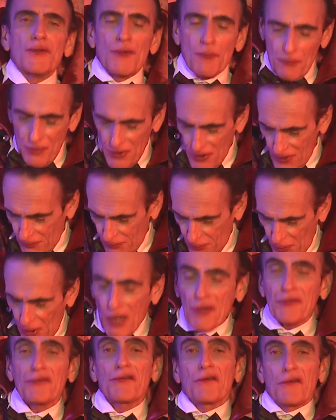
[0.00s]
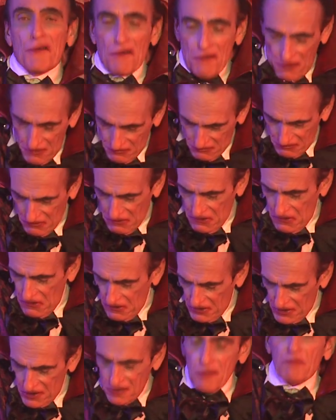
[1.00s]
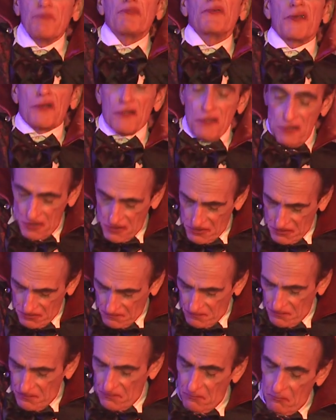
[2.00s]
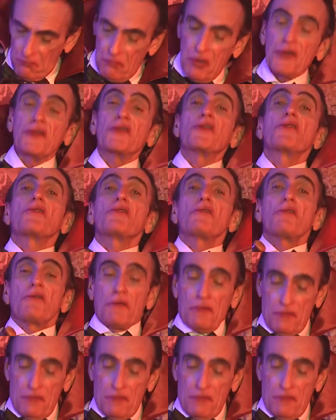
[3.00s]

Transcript: the big pot and get the big muddler,